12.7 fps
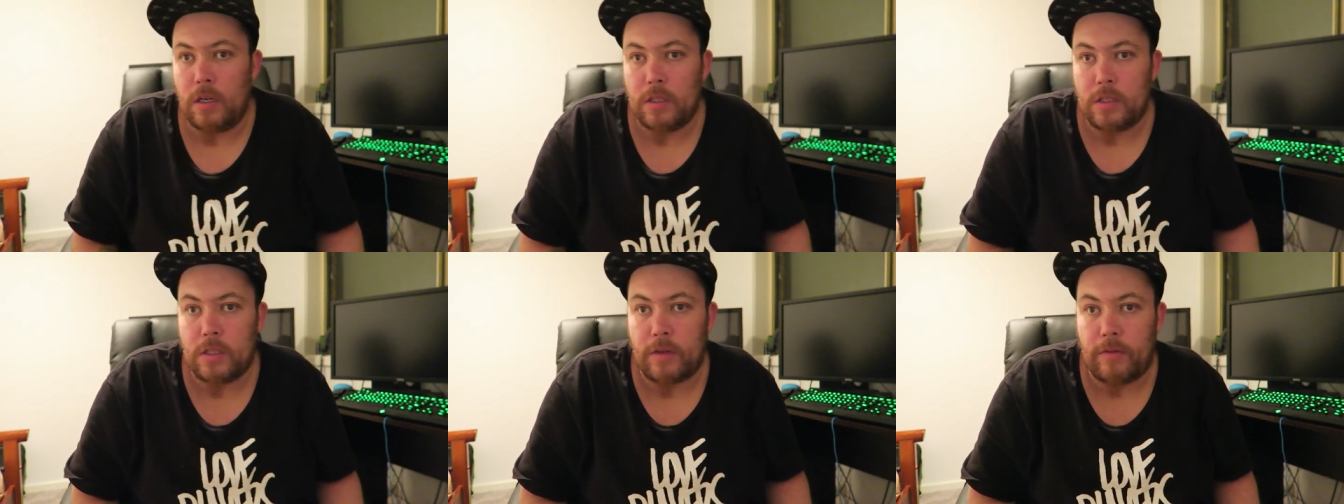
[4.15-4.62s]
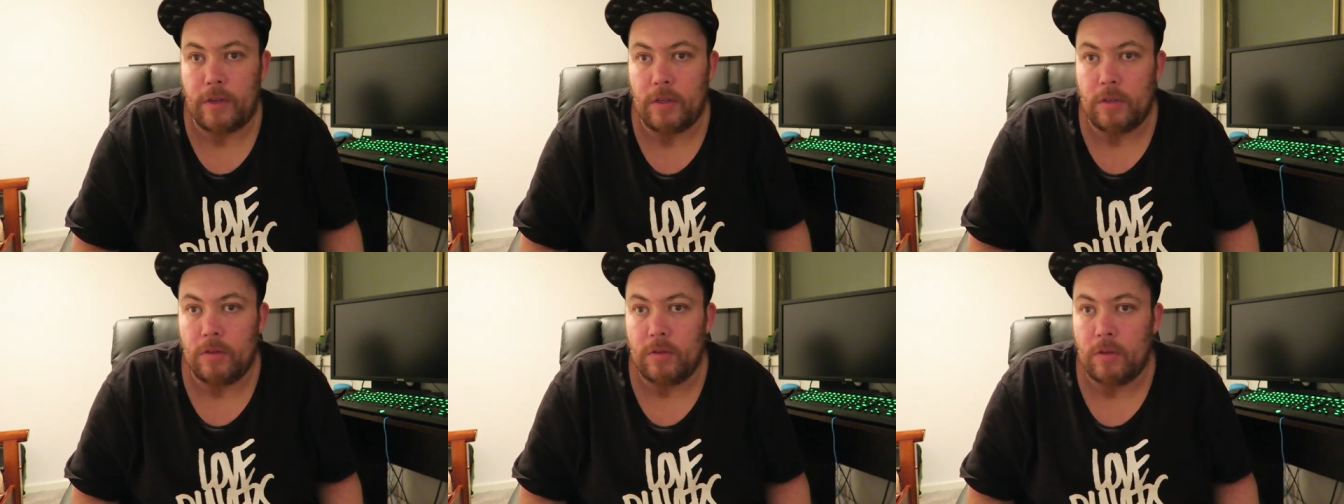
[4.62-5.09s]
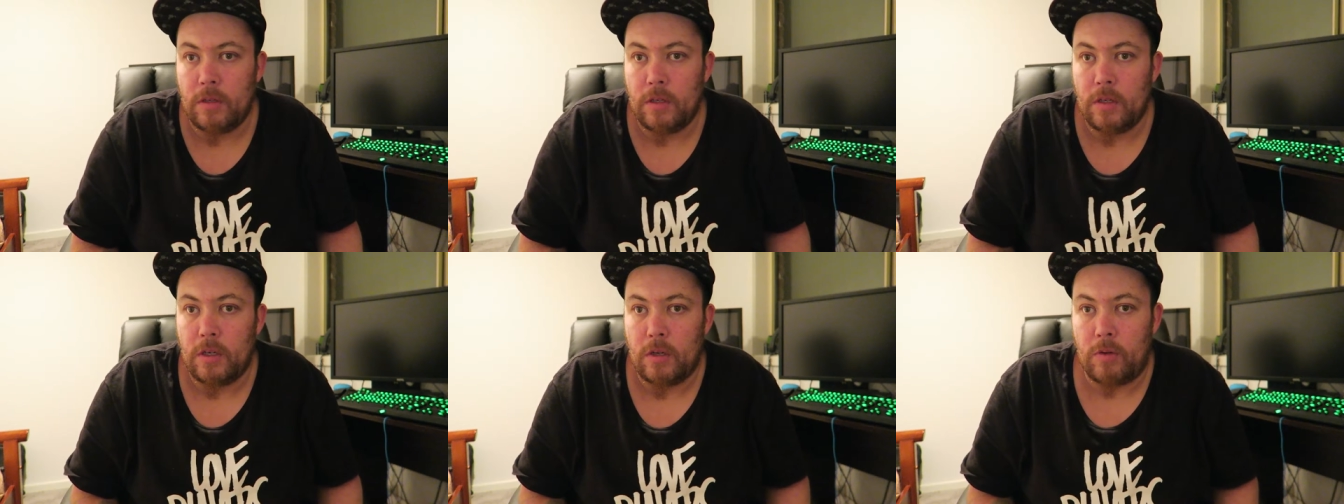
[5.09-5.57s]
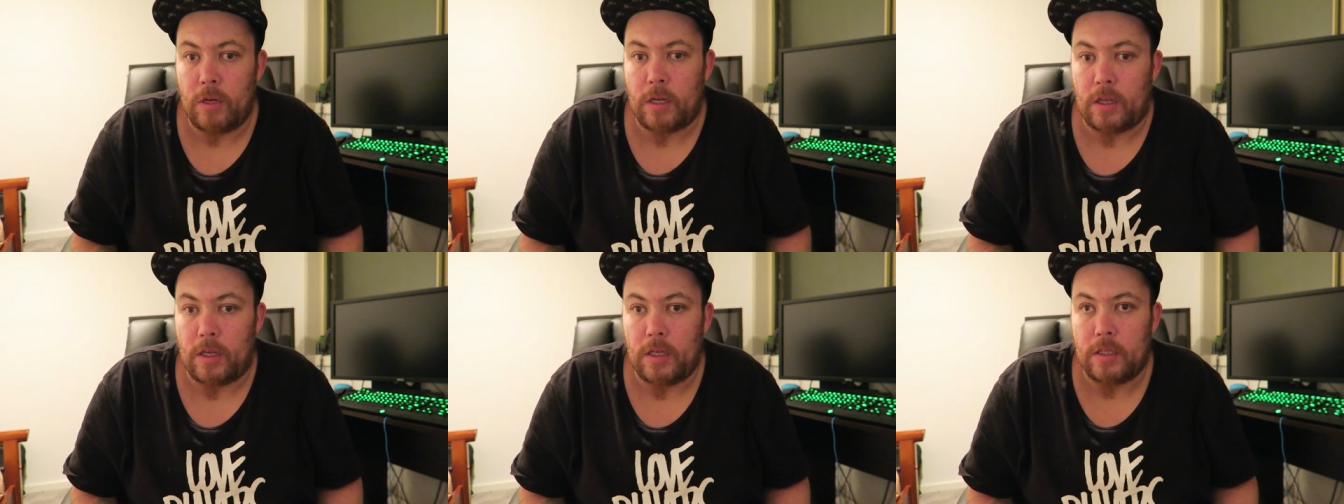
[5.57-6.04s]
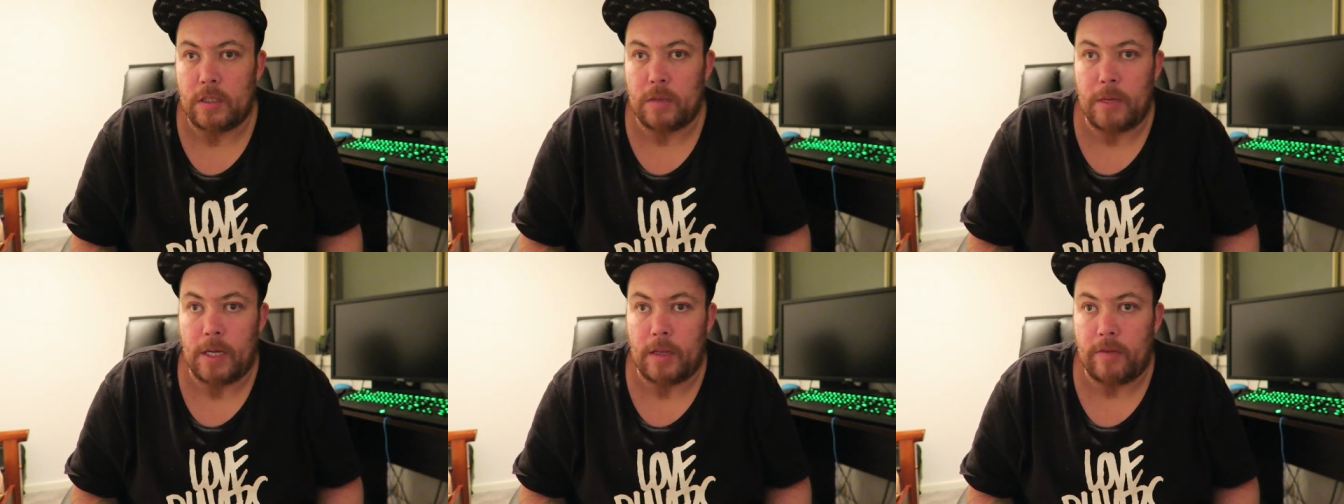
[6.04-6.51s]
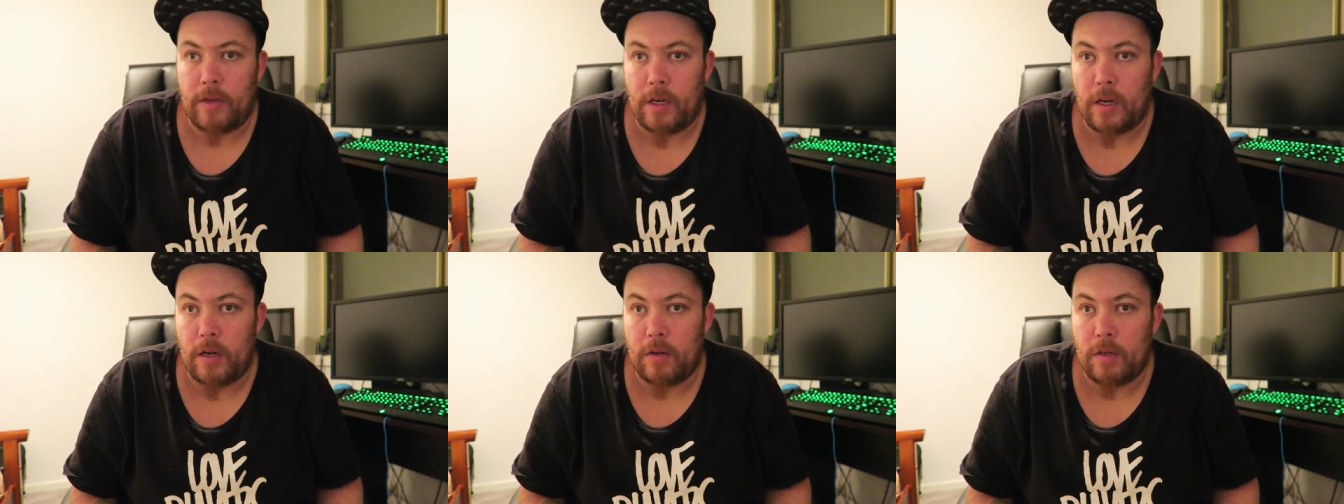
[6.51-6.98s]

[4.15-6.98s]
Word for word: Just a few quick things about the video.